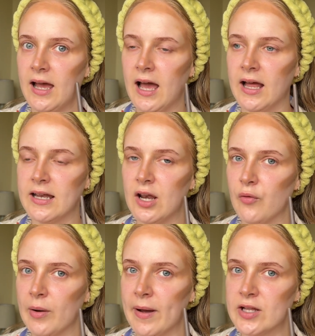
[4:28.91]
and it looked
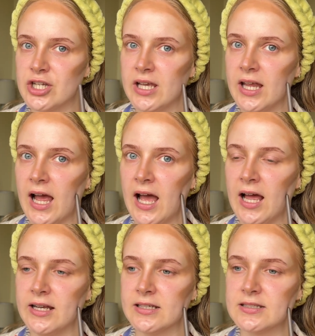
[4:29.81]
really patchy
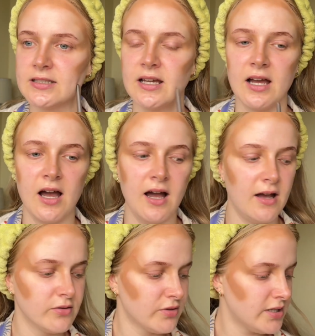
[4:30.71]
and I
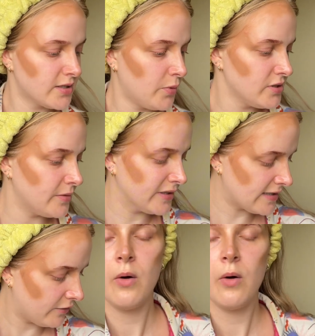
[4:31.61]
was really disappointed in myself.